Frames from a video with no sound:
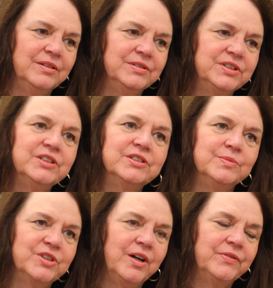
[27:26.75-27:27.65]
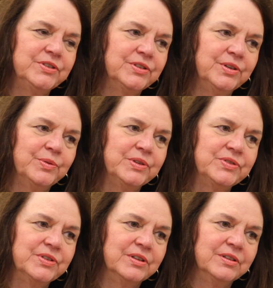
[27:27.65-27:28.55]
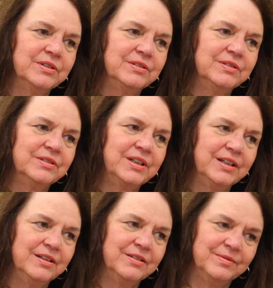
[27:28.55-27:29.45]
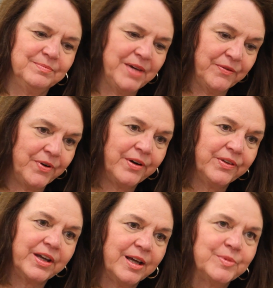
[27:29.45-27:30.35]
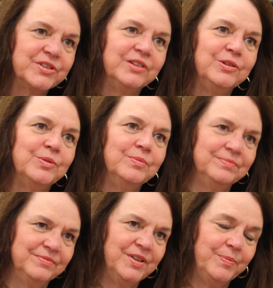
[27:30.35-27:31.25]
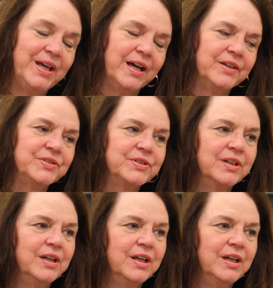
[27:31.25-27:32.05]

systems officer was by far the campus I knew the best,